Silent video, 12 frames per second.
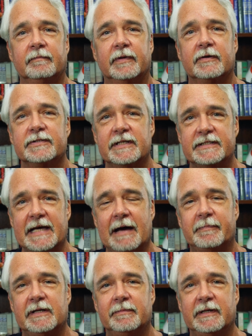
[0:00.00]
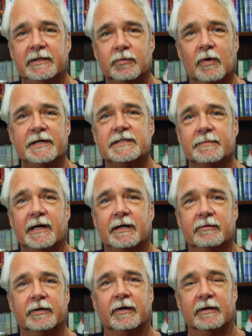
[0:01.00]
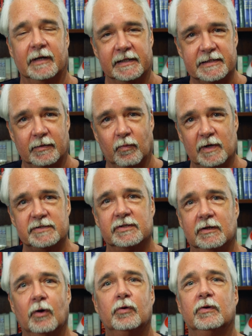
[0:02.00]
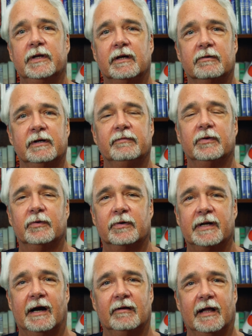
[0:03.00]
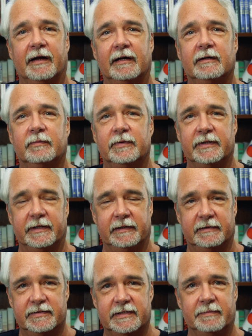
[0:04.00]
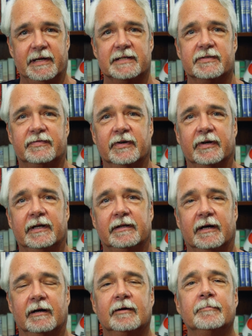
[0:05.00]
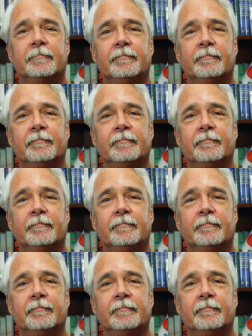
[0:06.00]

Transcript: Because that's happened to me twice in my career. Like I said, once locally in Greenville, North Carolina, with the CBS affiliate there.